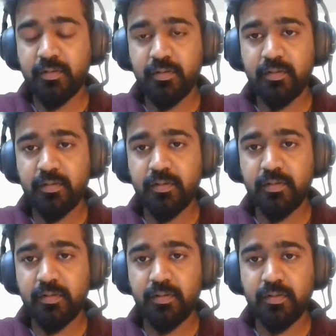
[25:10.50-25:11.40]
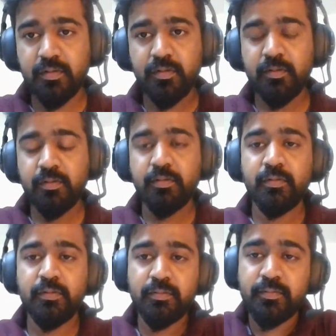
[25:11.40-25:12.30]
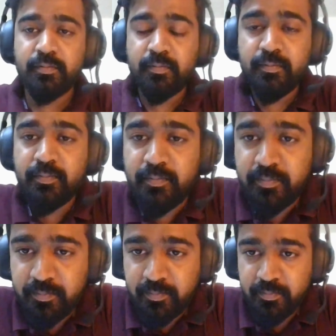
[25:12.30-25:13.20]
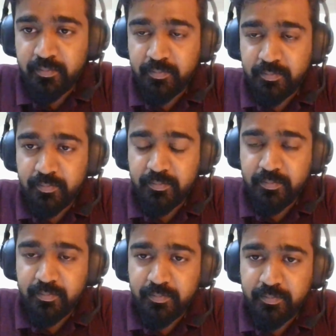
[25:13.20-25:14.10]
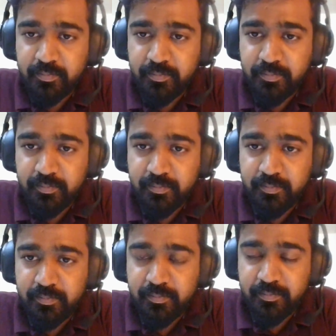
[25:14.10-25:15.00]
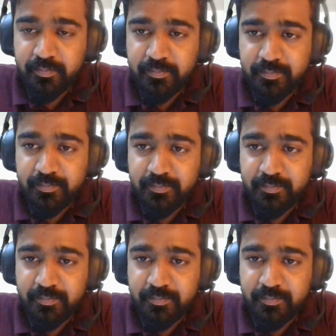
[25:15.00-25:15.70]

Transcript: [no speech]